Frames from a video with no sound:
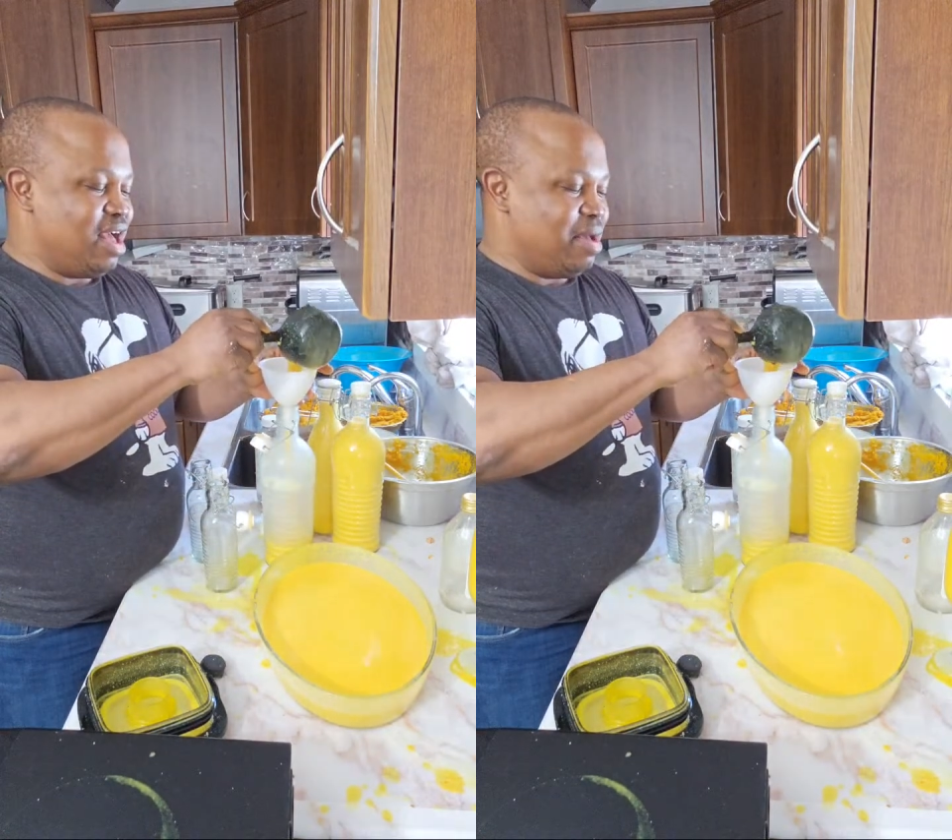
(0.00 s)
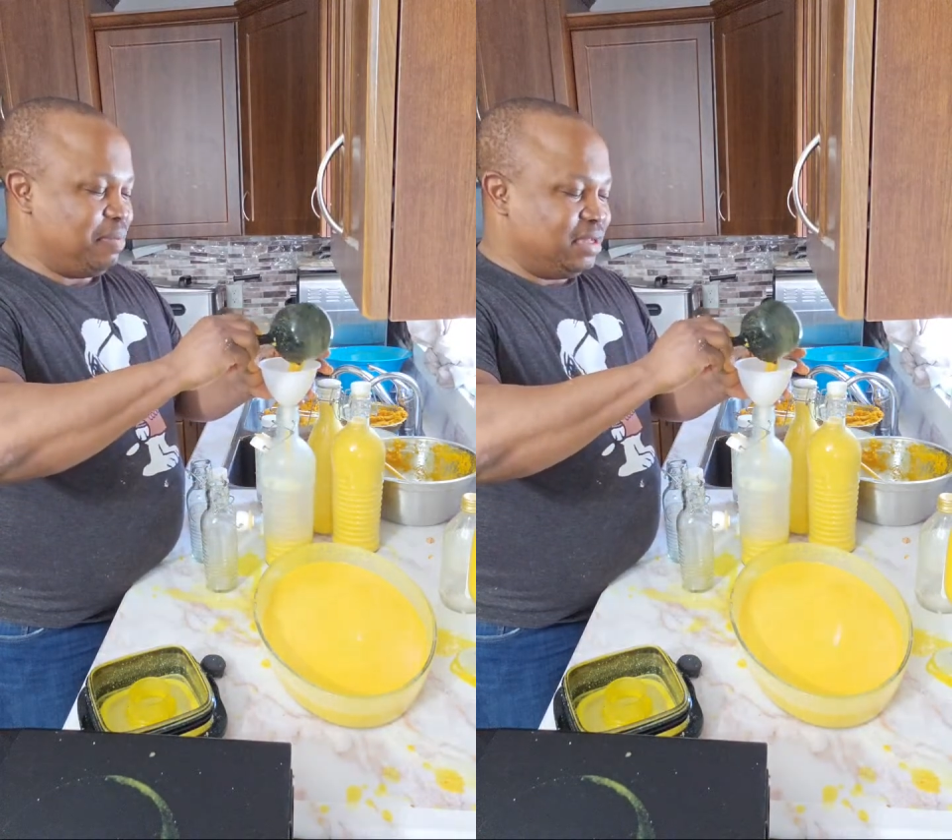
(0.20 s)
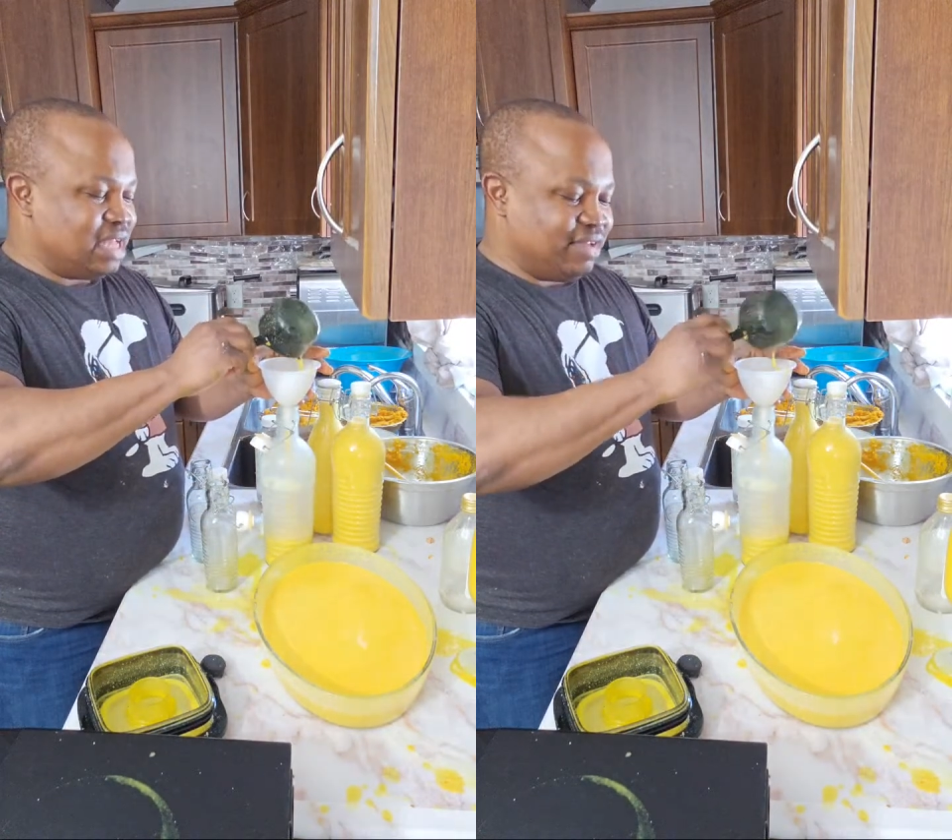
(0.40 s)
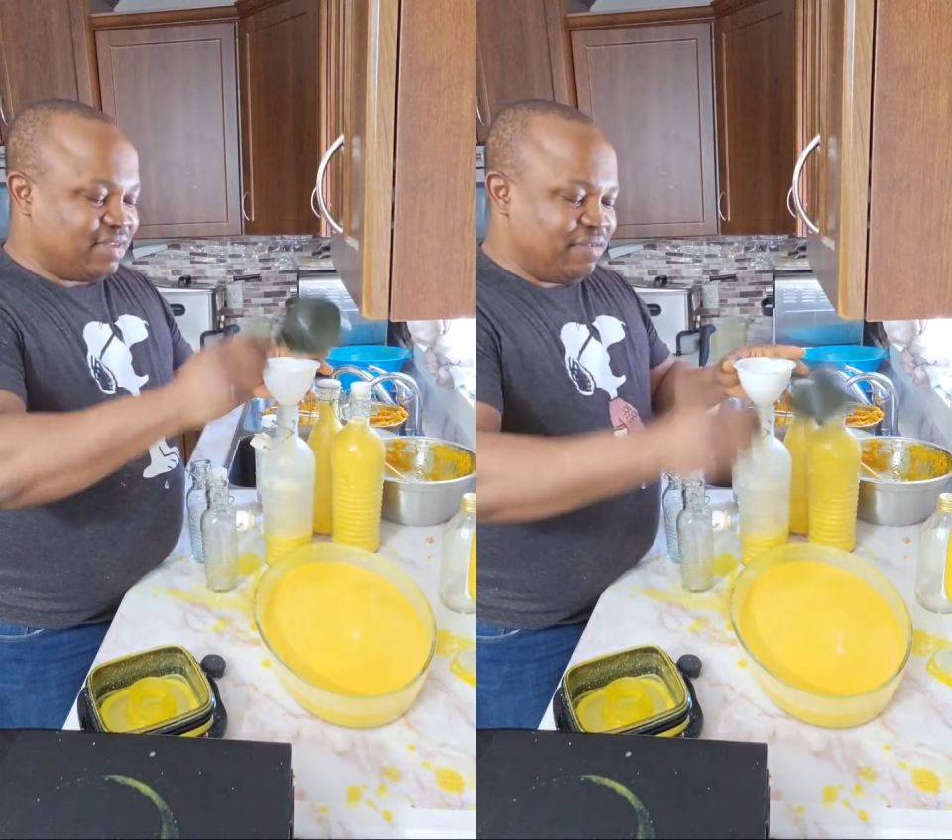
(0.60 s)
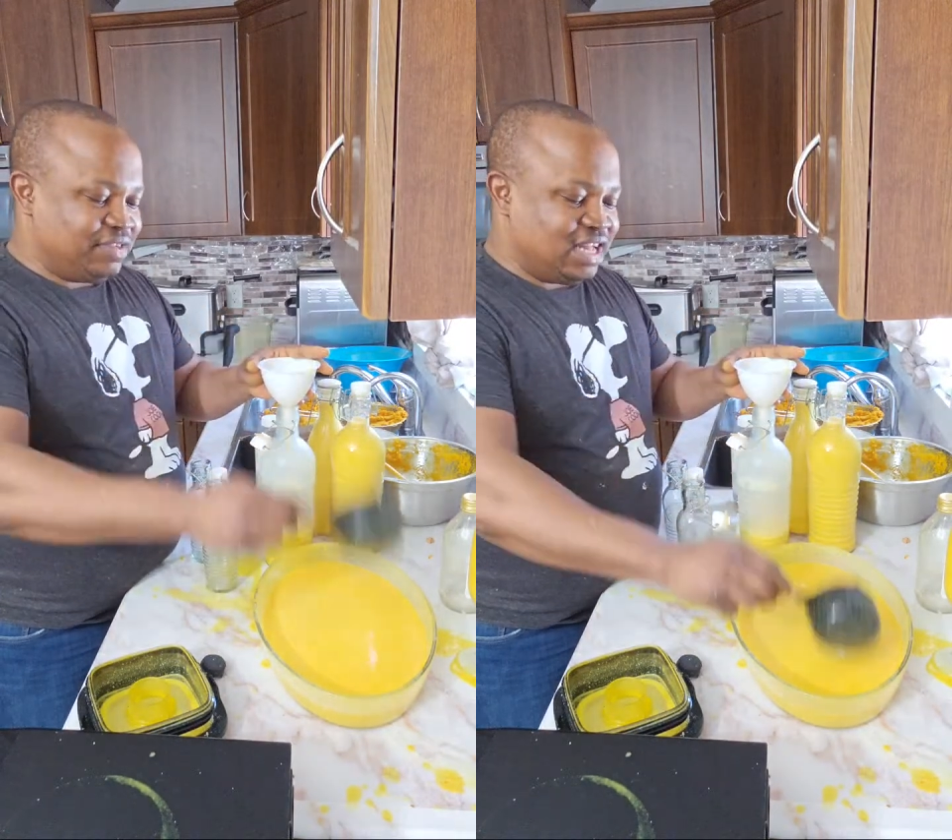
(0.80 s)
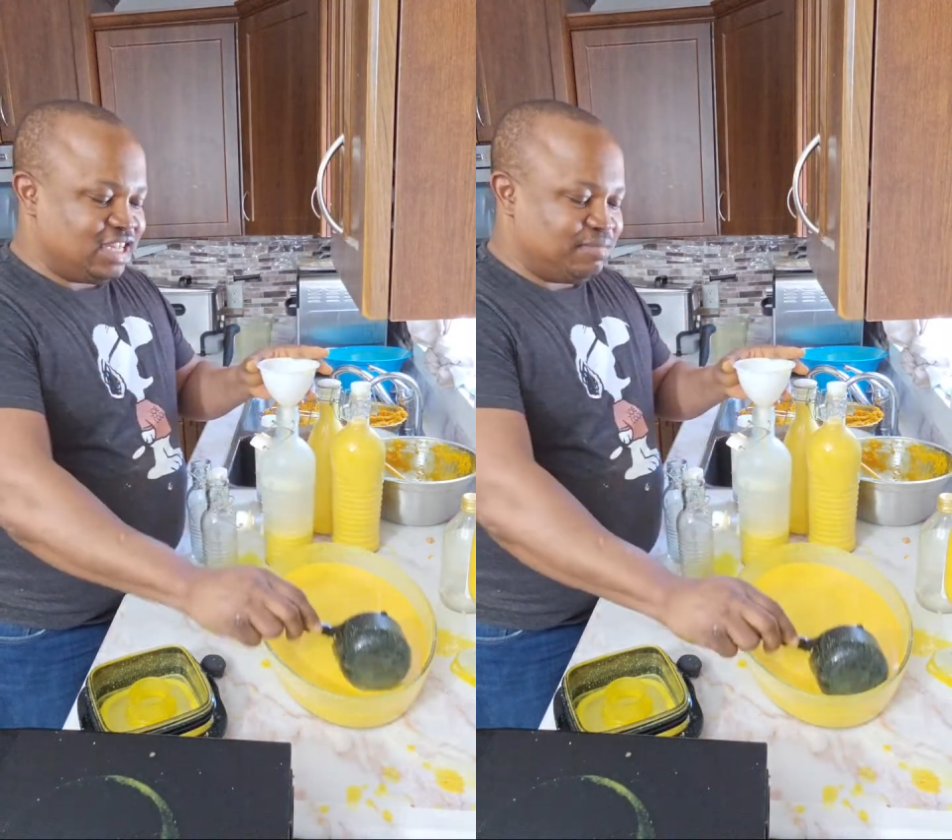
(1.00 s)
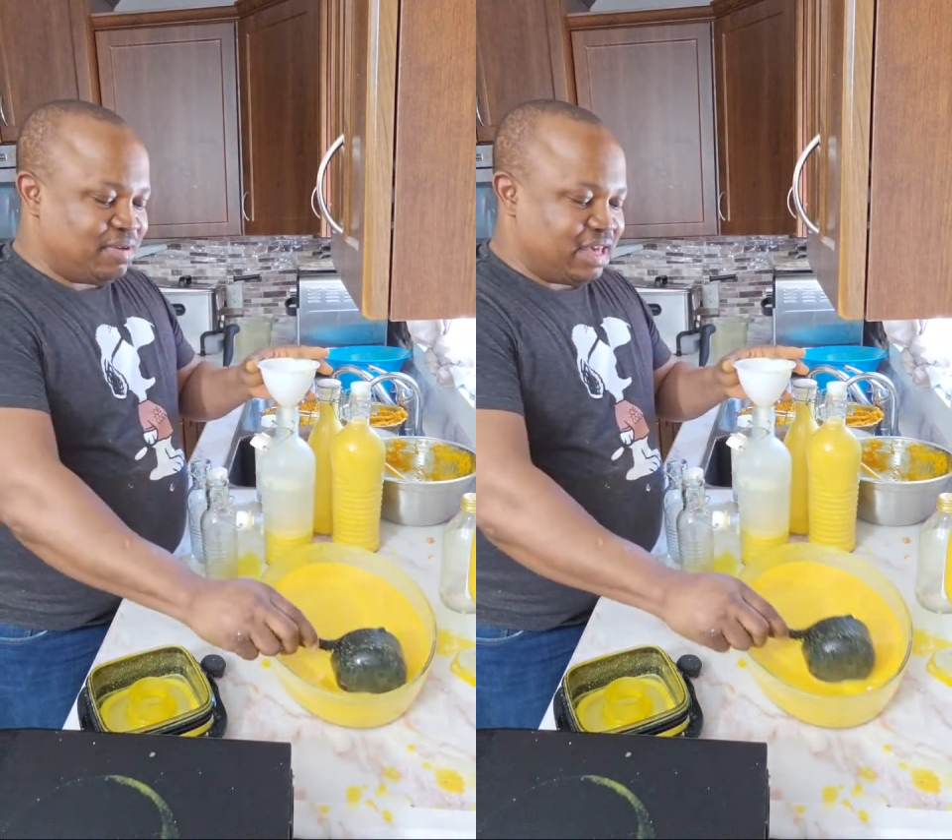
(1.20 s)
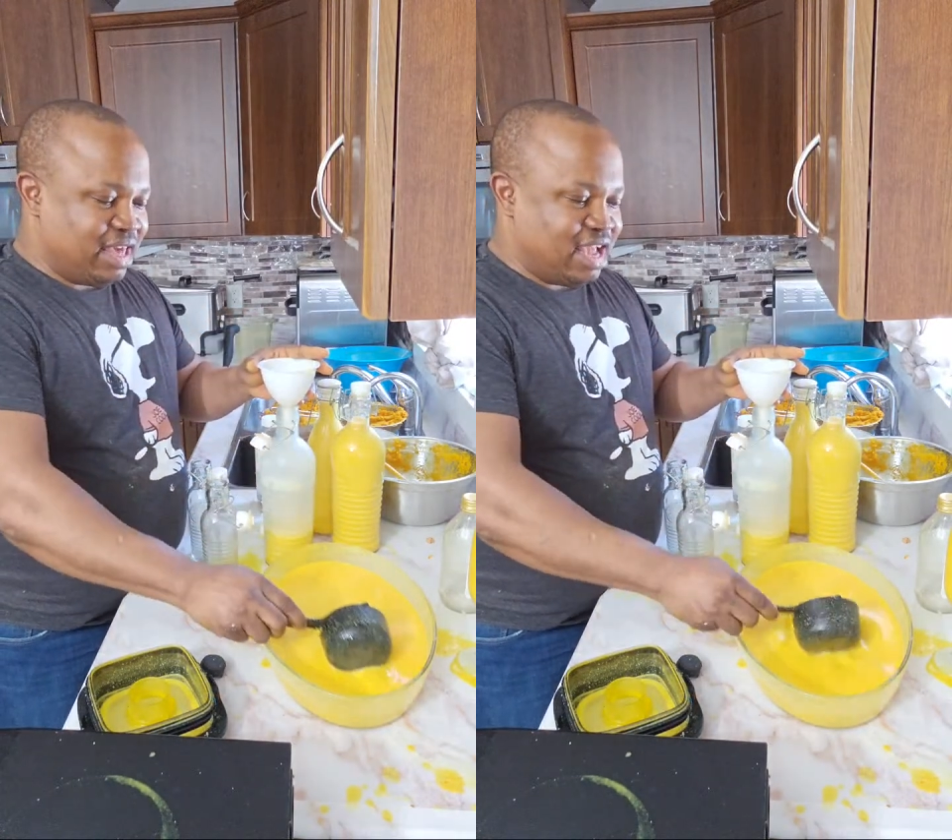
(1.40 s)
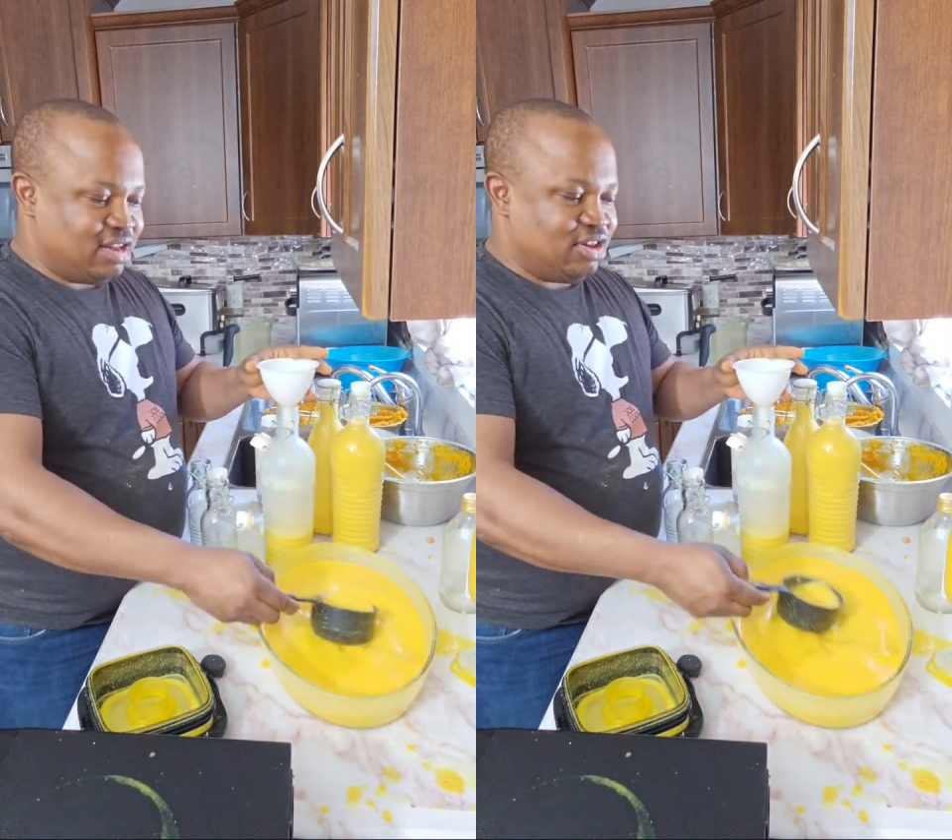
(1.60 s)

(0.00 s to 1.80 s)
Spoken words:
Please, I've said it again.